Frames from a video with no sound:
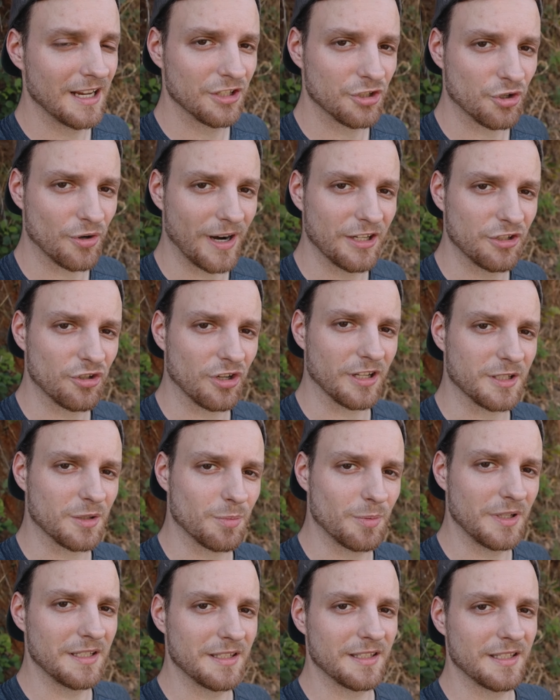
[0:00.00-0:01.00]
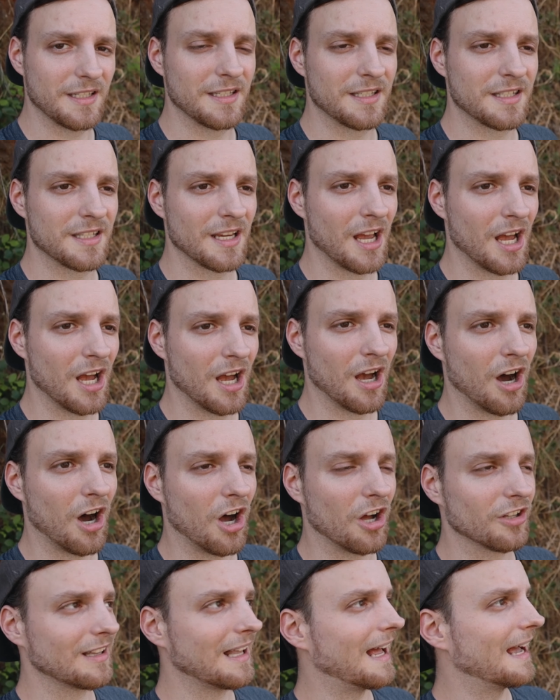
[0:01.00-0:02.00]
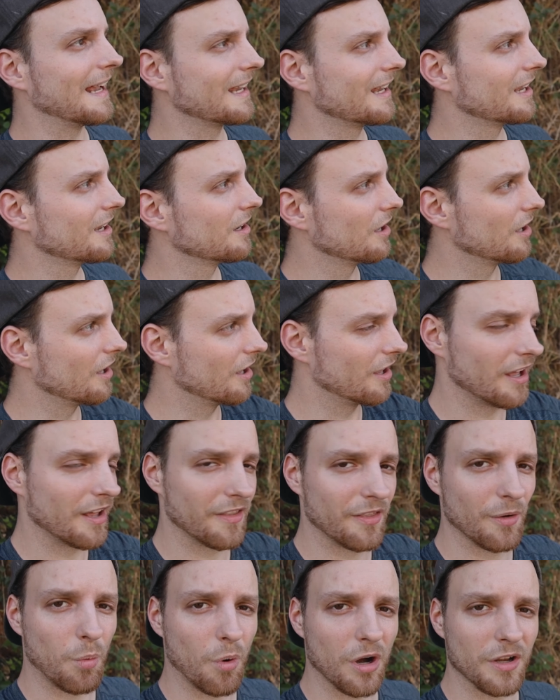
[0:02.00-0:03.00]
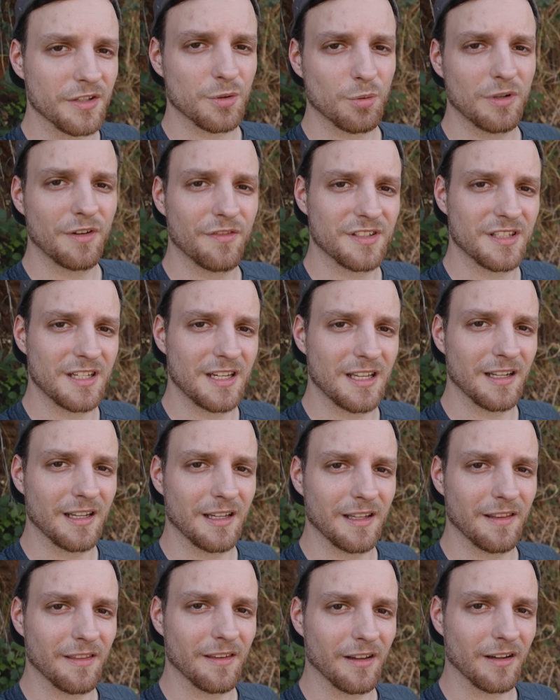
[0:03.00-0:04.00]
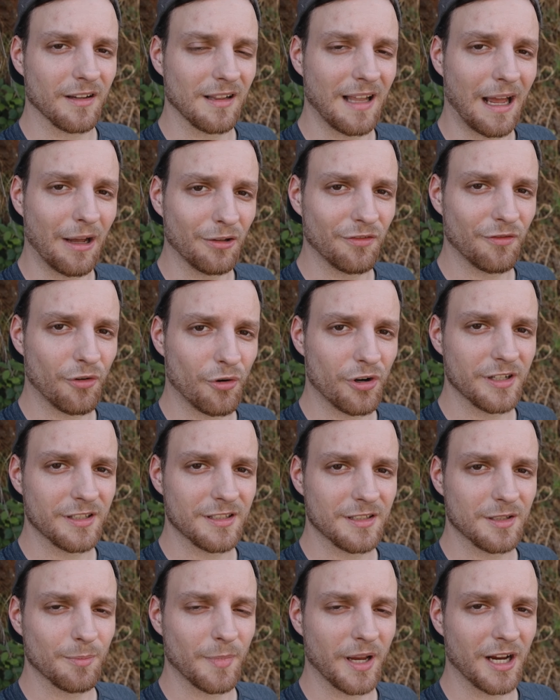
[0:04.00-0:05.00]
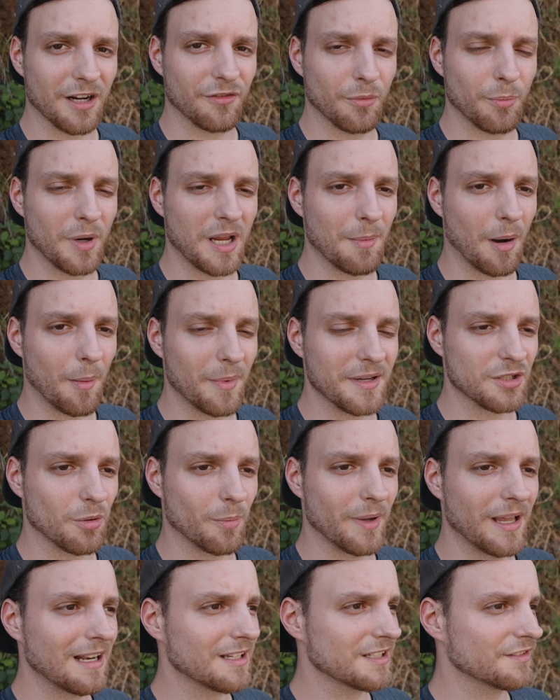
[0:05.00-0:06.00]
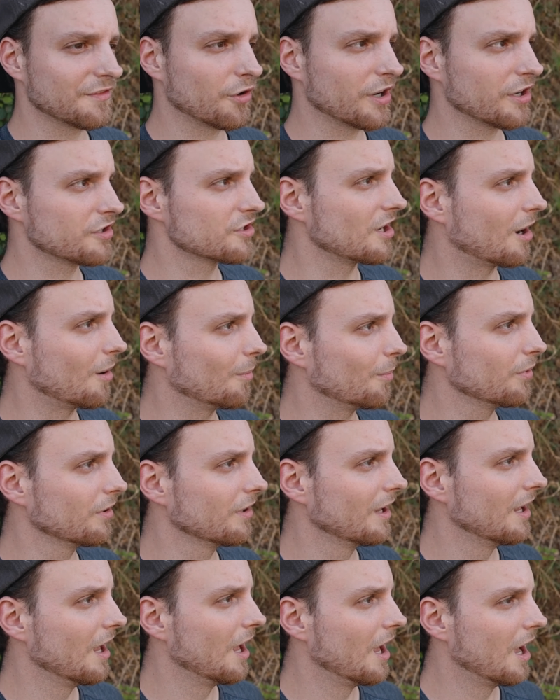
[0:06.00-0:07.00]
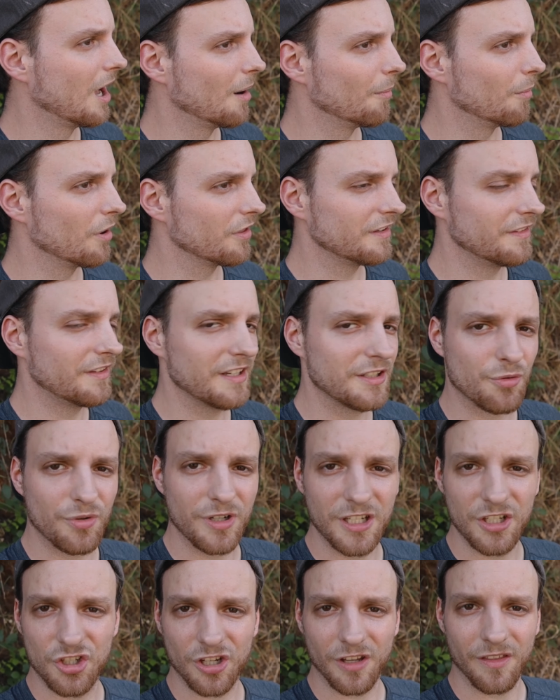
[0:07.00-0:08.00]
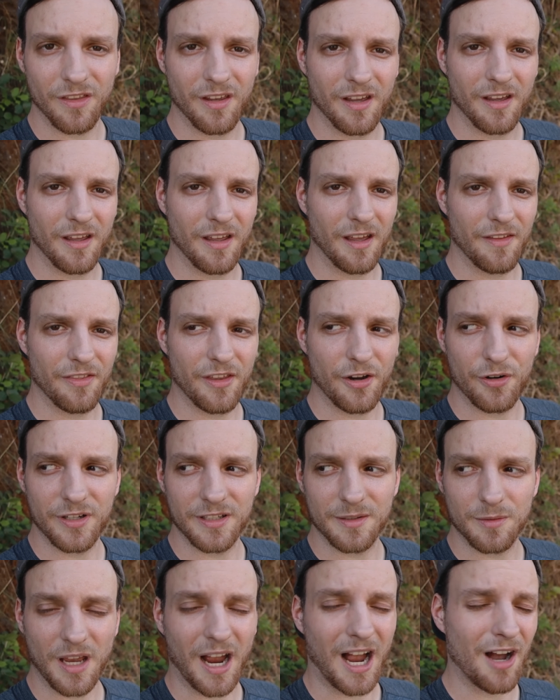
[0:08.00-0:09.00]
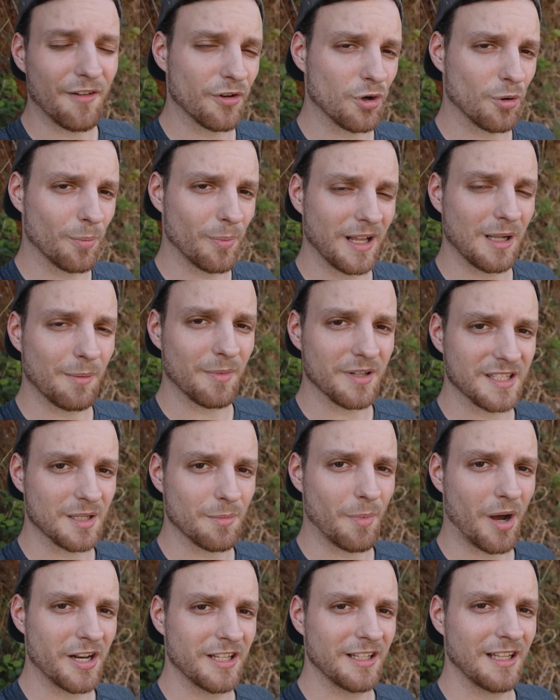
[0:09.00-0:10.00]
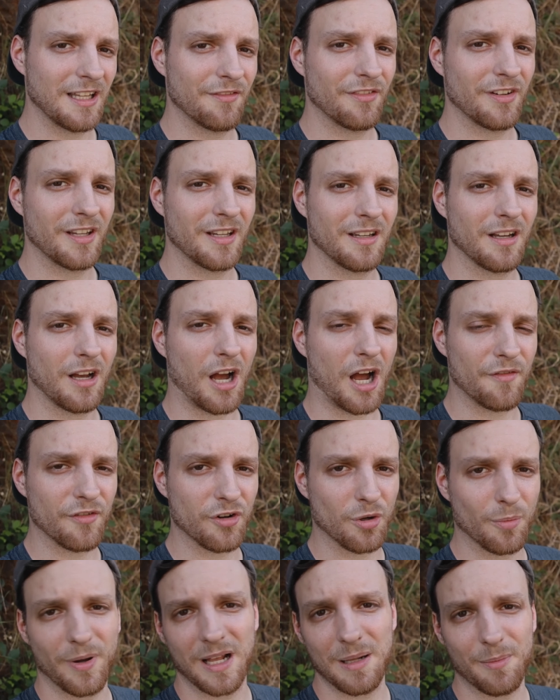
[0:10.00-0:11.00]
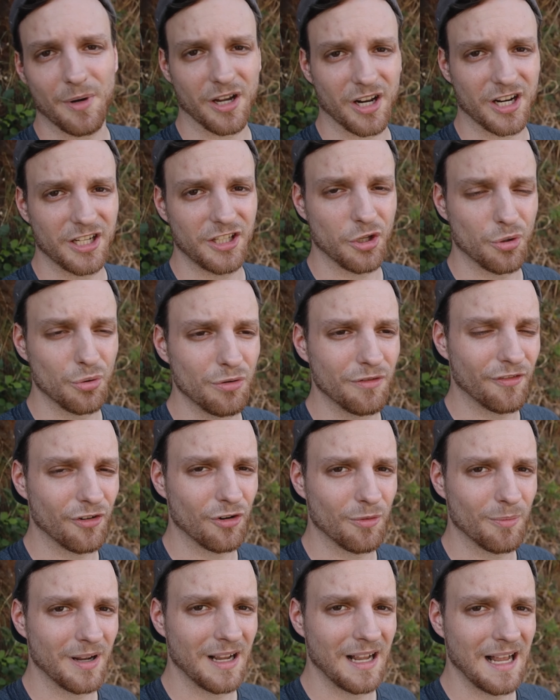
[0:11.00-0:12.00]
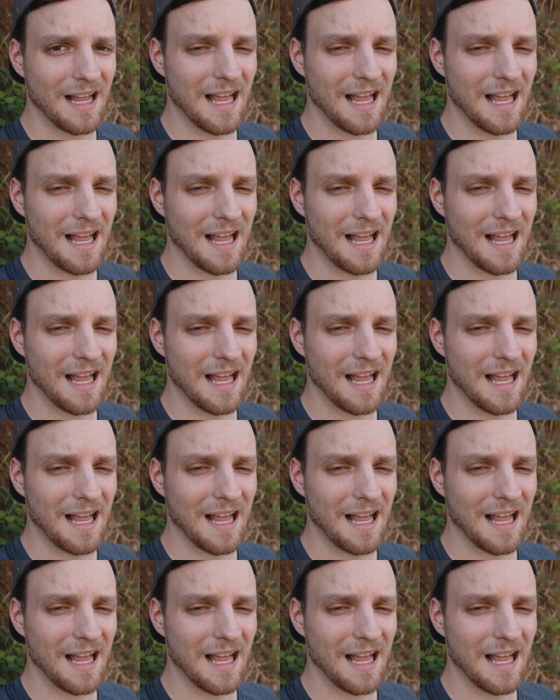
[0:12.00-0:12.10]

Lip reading: tarantula species, unlike the ones we've seen in the cloud forest, Aphonopelma seemanni for example. But in this region there is Aphonopelma seemanni living, Aphonopelma crinirufum,